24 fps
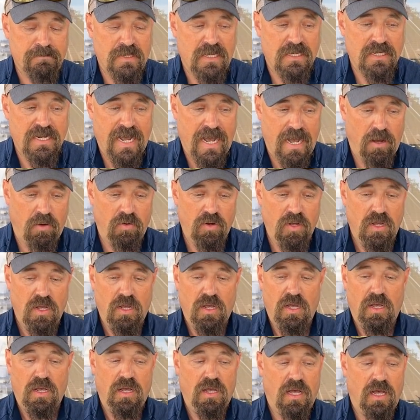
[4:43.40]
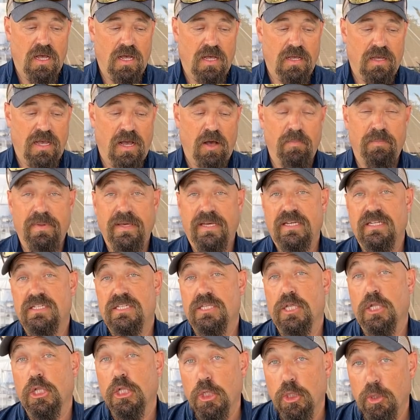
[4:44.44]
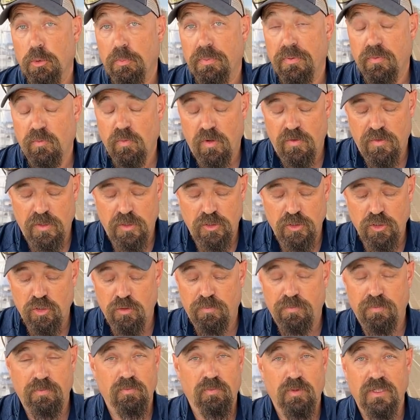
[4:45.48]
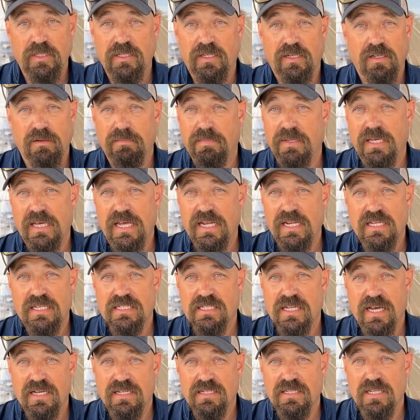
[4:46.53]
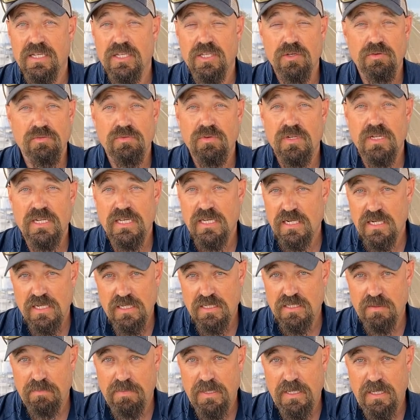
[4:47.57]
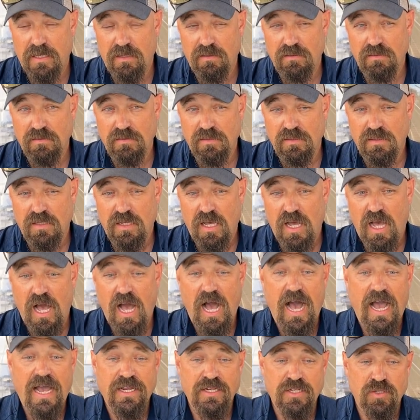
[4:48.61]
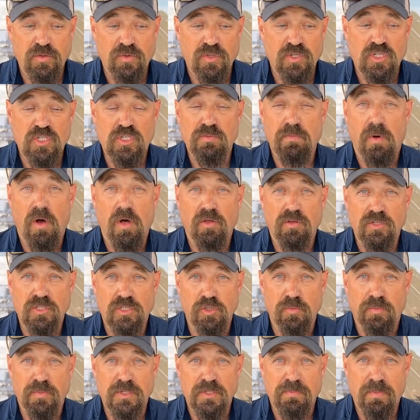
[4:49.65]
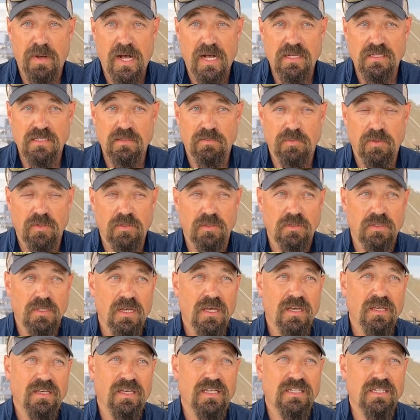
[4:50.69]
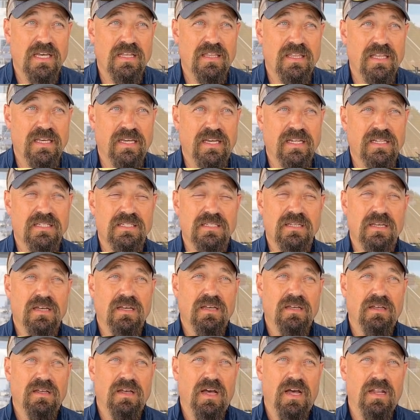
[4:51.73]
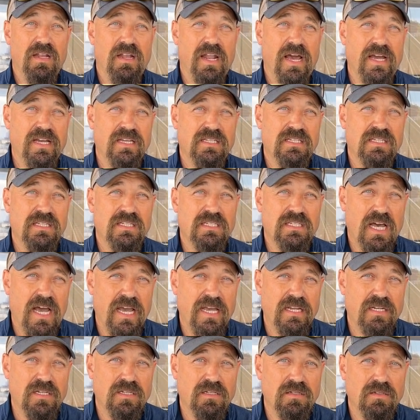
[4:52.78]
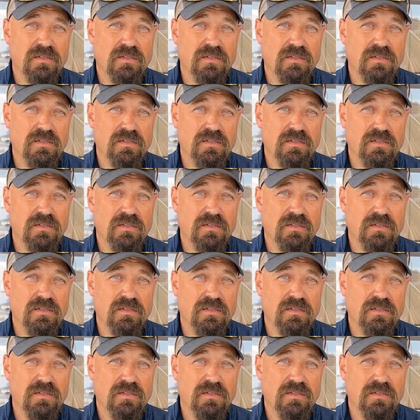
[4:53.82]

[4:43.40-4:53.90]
Now, how big is the loop? Well, the loop really can be any size that you need it to be. I do the smallest loop as possible because I think it's a nice tight